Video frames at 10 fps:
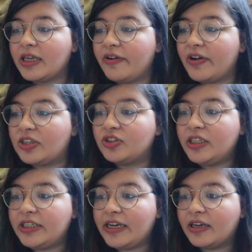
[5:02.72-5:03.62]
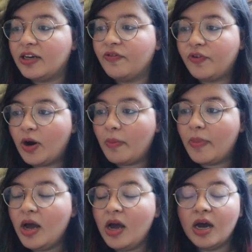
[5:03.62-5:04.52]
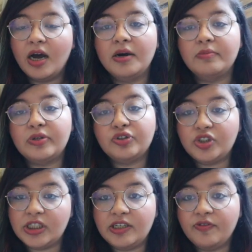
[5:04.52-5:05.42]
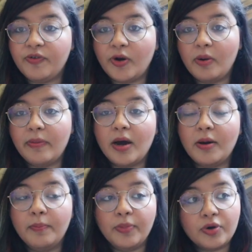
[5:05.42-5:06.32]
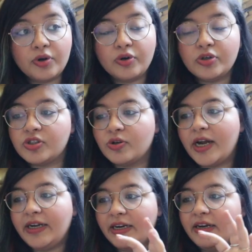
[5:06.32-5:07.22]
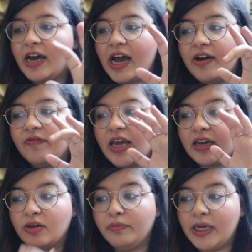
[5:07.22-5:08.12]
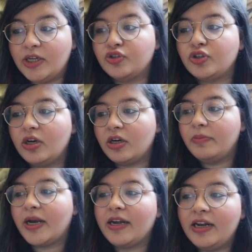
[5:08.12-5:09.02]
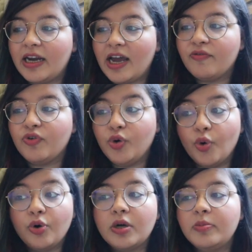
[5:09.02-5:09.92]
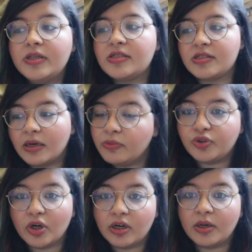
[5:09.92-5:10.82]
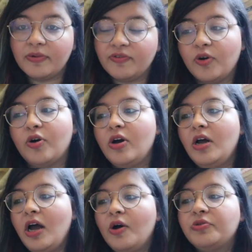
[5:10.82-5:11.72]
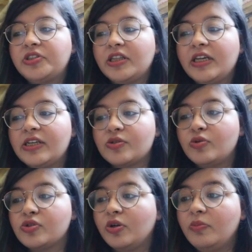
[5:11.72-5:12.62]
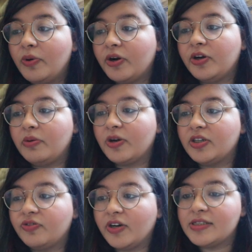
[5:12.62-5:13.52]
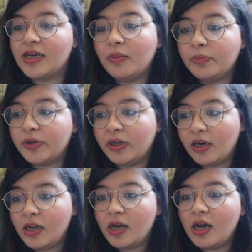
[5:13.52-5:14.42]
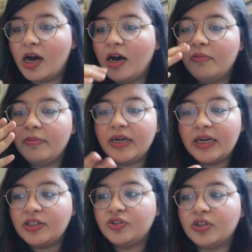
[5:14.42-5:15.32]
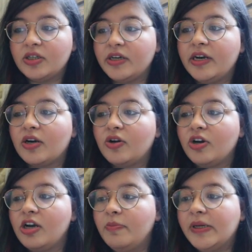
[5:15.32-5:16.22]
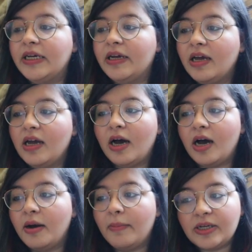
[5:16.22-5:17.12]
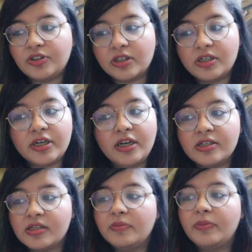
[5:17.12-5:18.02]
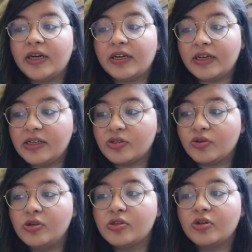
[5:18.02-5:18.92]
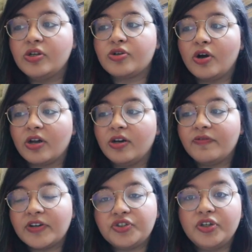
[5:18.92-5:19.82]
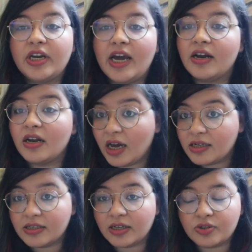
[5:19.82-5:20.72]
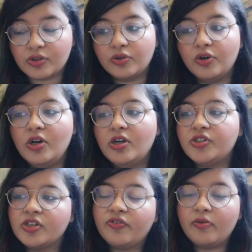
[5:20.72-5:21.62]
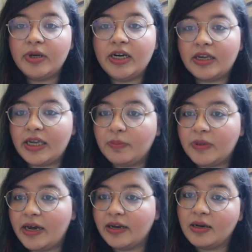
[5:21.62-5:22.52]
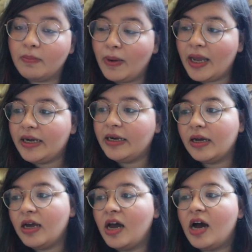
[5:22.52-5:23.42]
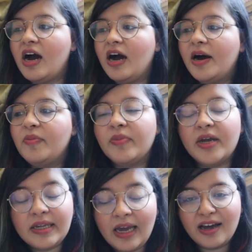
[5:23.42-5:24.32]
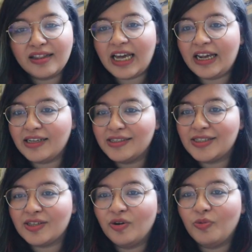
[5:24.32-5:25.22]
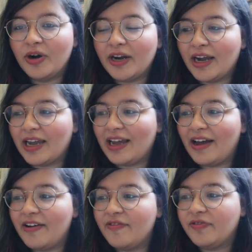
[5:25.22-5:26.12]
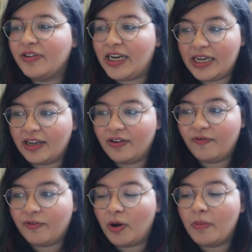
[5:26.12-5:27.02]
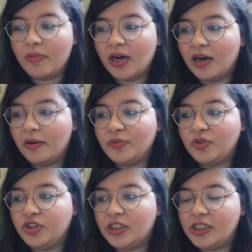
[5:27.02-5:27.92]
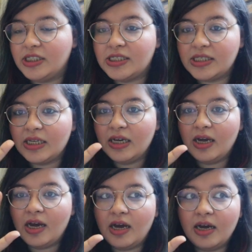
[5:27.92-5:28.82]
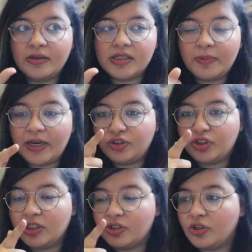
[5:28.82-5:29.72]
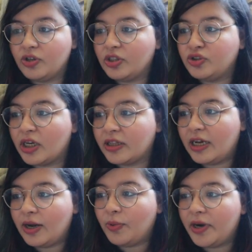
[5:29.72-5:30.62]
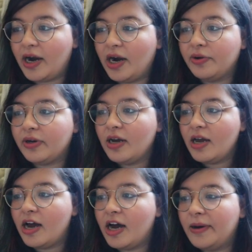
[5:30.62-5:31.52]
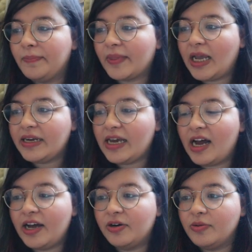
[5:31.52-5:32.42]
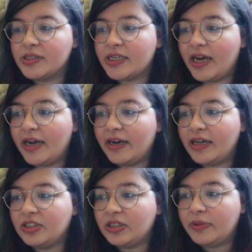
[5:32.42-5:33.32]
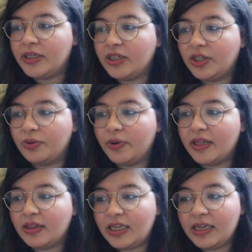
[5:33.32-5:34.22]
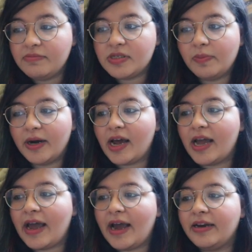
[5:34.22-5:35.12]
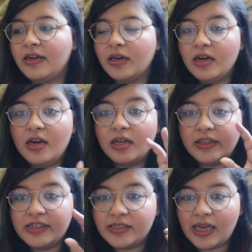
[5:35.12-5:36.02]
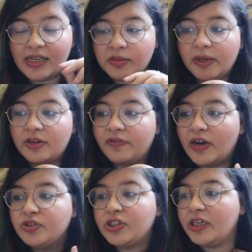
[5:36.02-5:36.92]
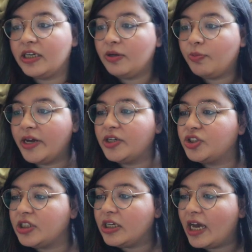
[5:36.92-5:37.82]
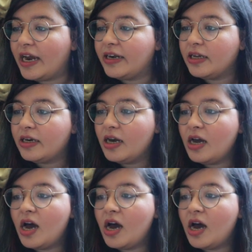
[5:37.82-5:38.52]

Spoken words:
that I've actually taken from G from Book Rose. So I did have like a main genre, but I didn't have notable subgenre before, which I think is also important because, for example, Midnight's Children could be magical realism, but it is also historical fiction and a classic. So just for me to keep that in mind, yeah, that is what I have taken from G's spreadsheet, so you can check that one out. And yeah, I always had LGBTQA themes, but I added this aspect of how she did it, where she added